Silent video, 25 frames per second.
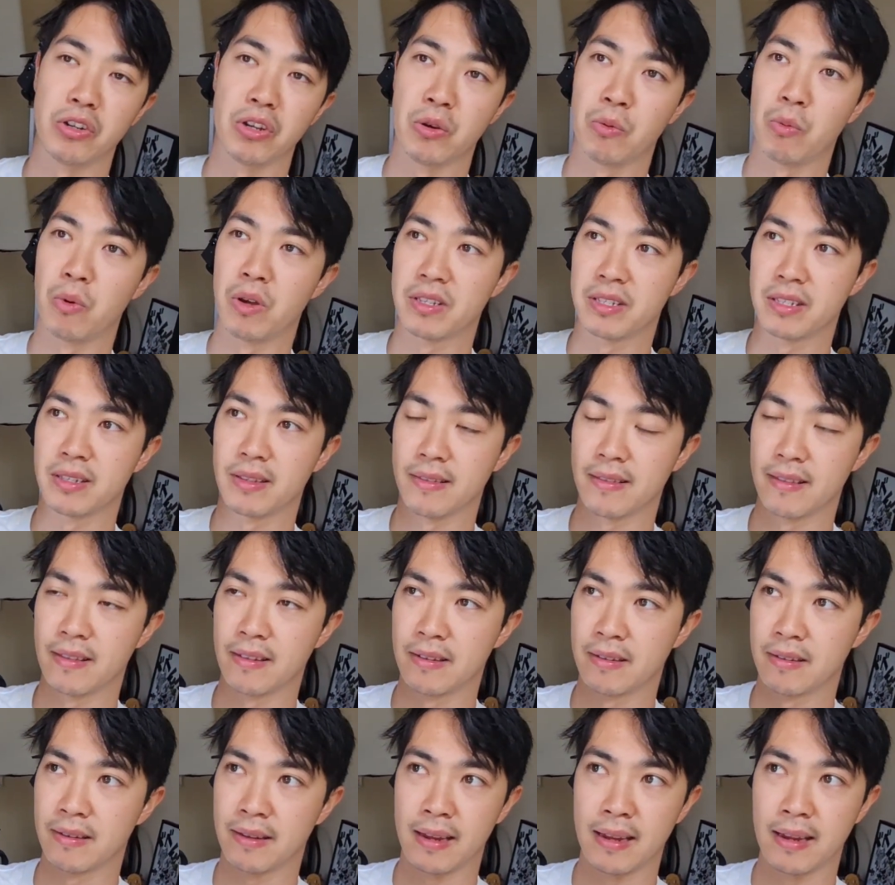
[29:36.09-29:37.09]
I knew it
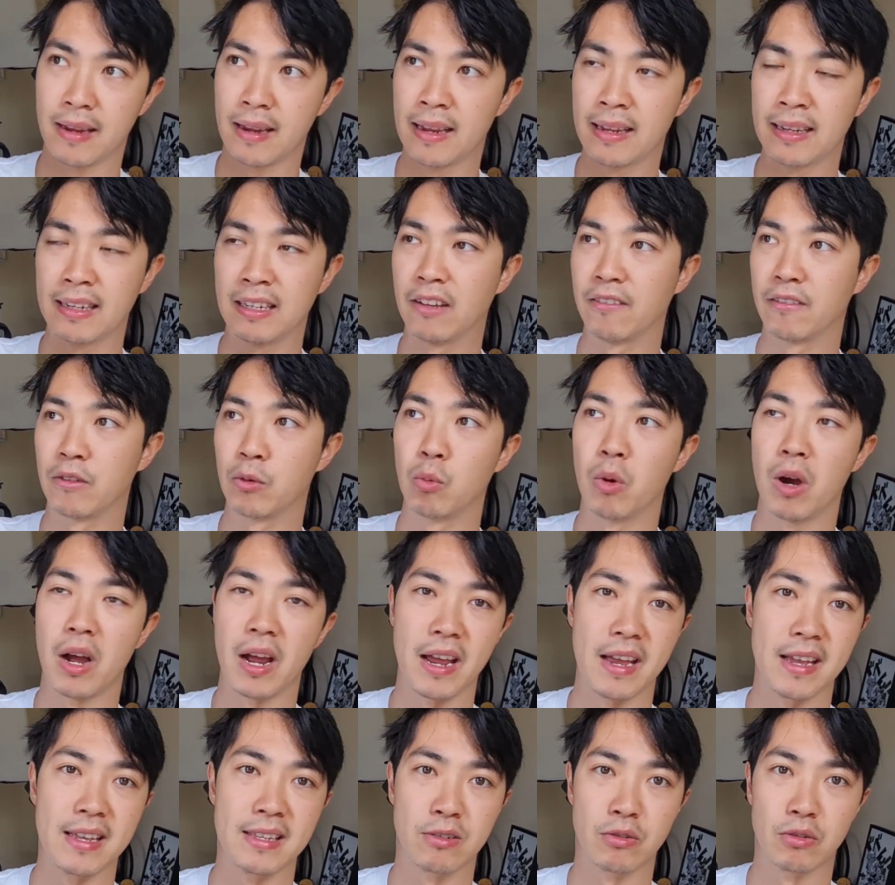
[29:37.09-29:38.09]
wasn't any of
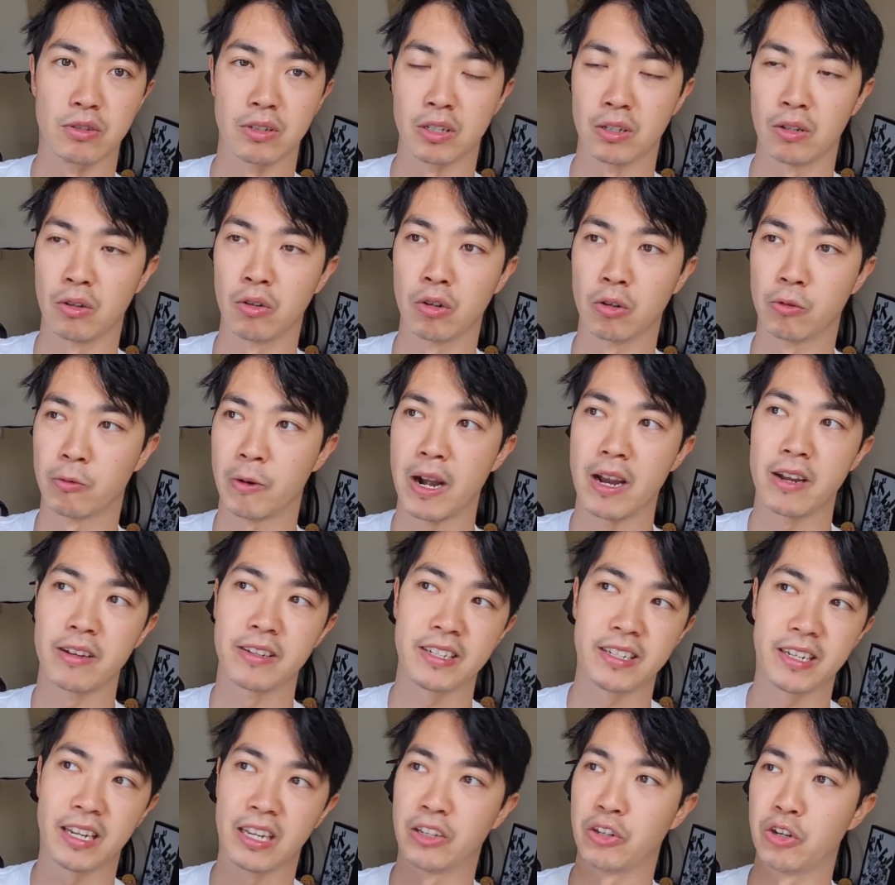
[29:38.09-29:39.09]
the wires or
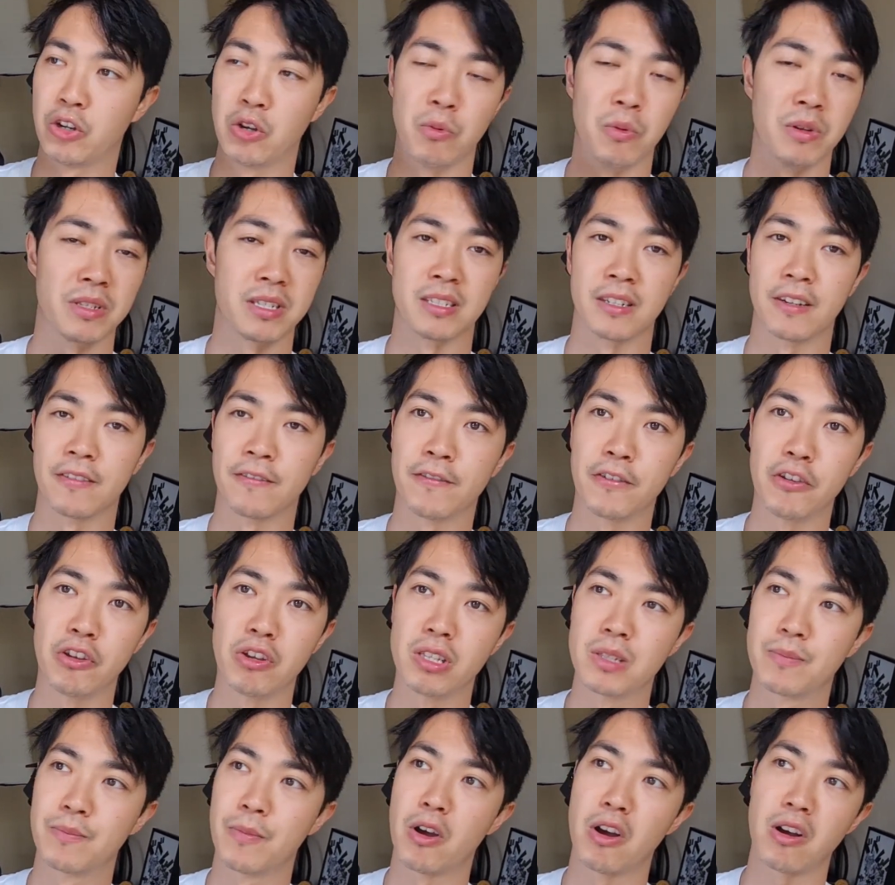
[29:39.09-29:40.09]
grounding. I knew it wasn't the
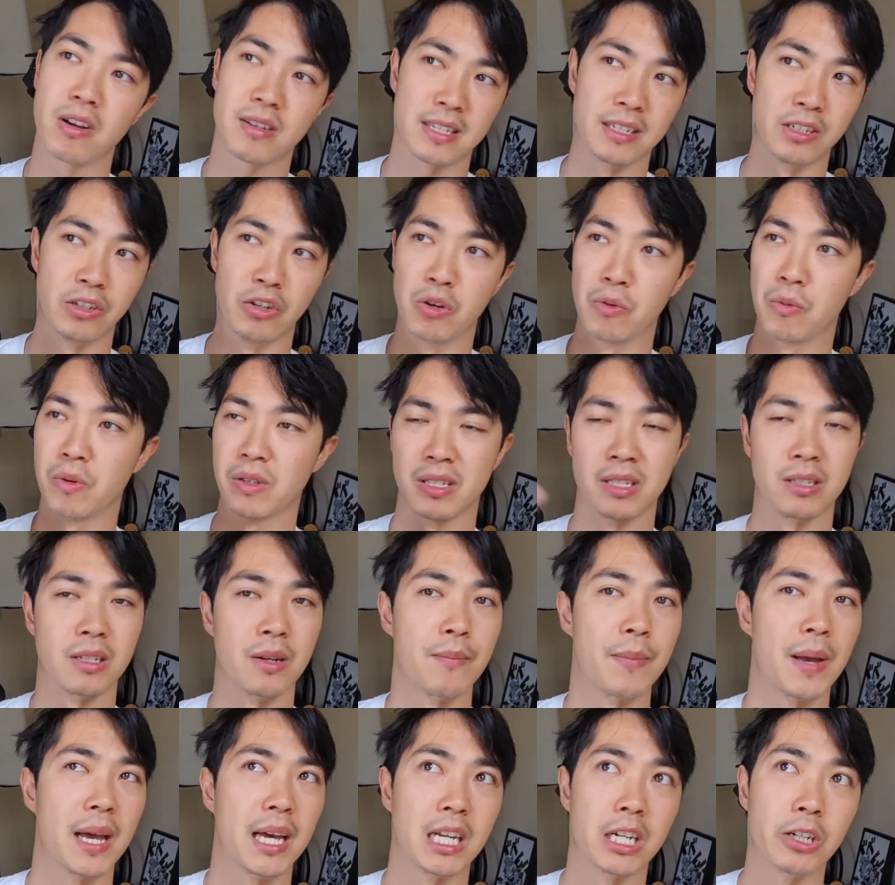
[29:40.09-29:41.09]
fuse box. I knew it
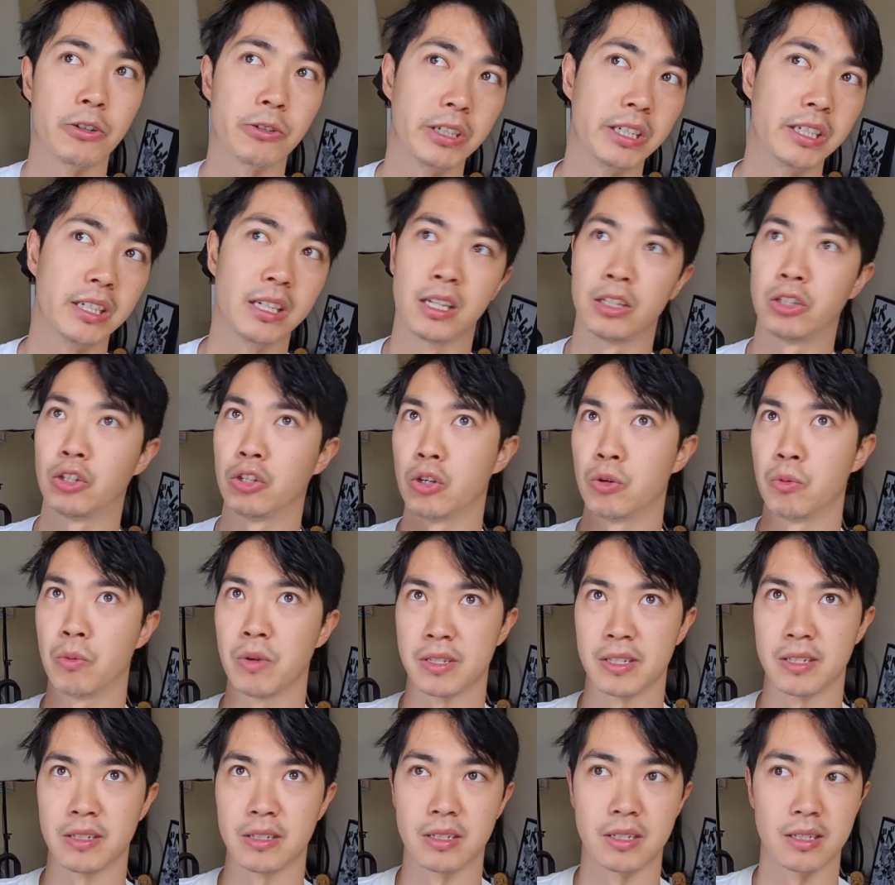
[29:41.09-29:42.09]
wasn't the battery. I
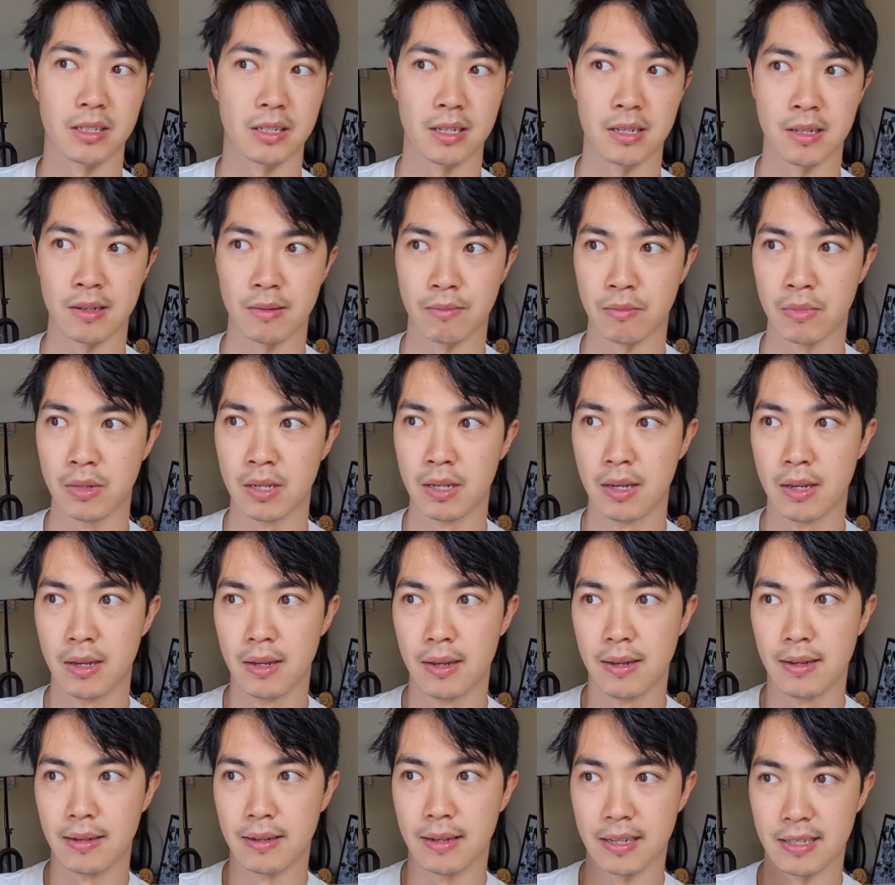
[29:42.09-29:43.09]
knew it wasn't
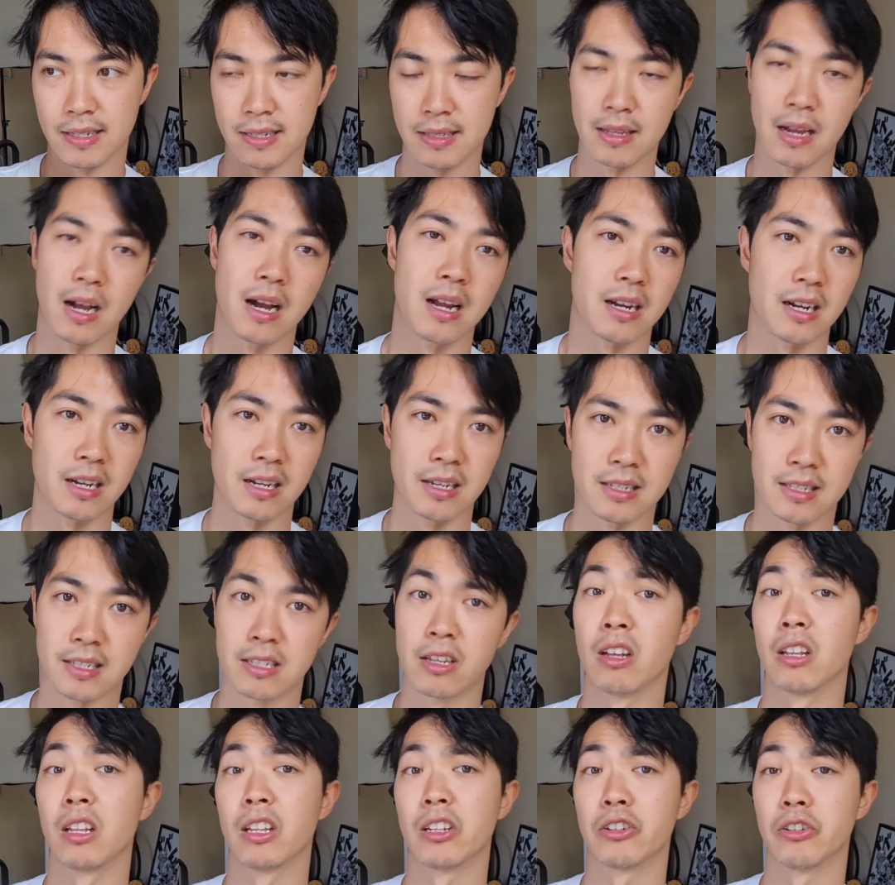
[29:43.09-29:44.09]
the
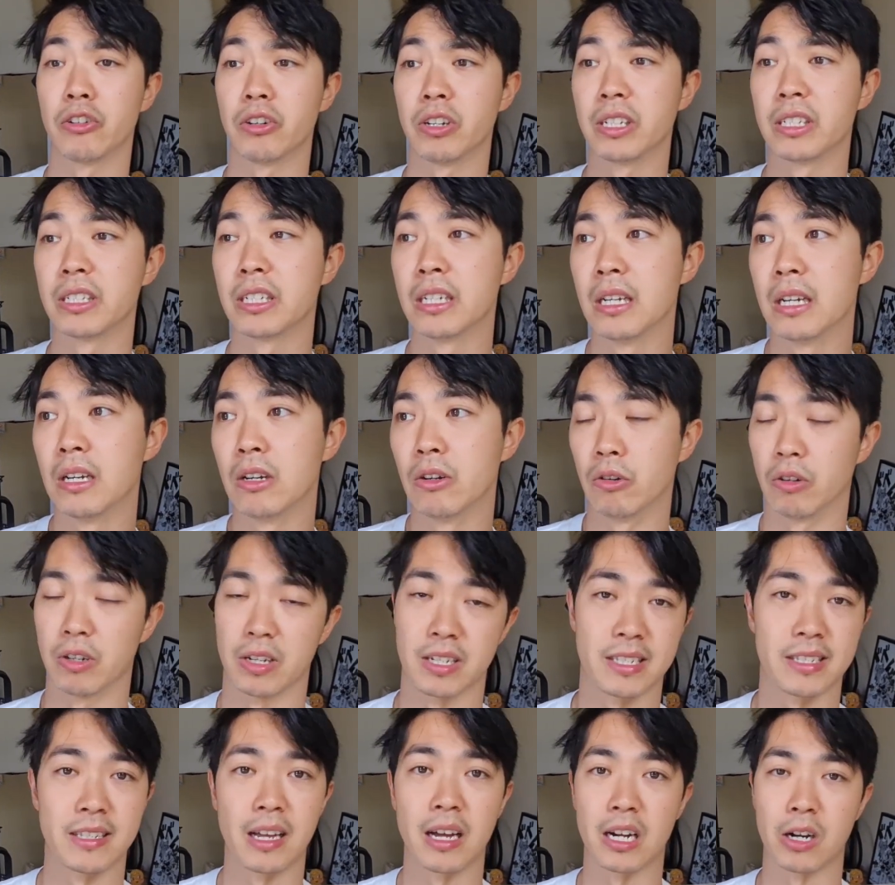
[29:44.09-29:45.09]
starter solenoid
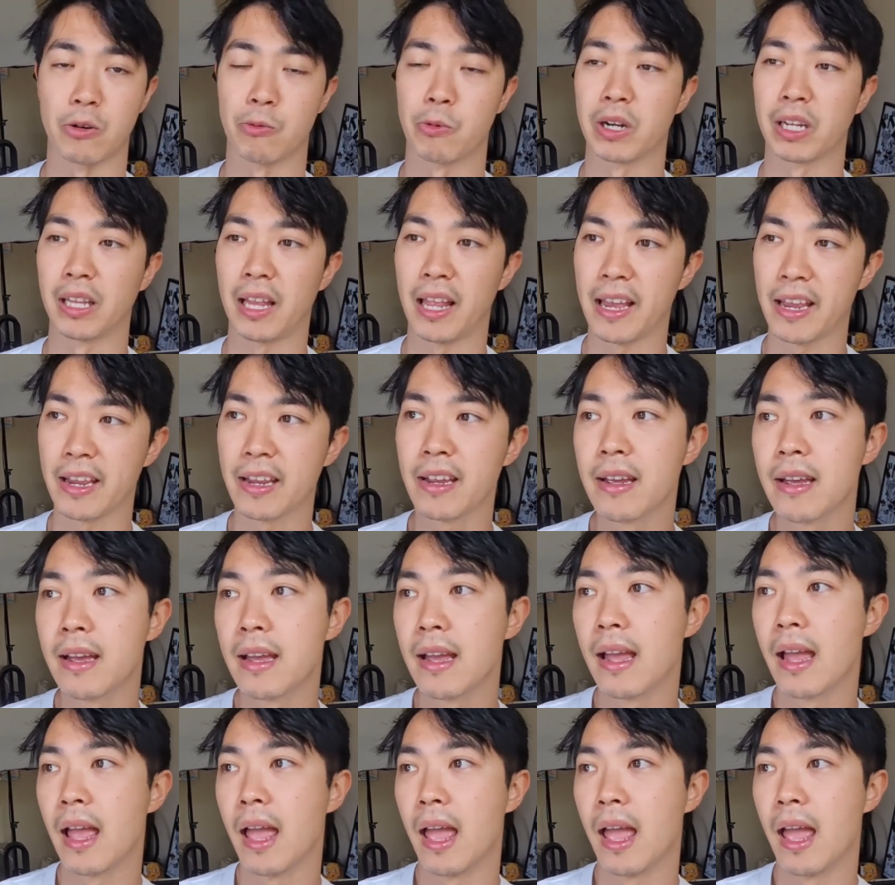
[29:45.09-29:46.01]
or the starter relay.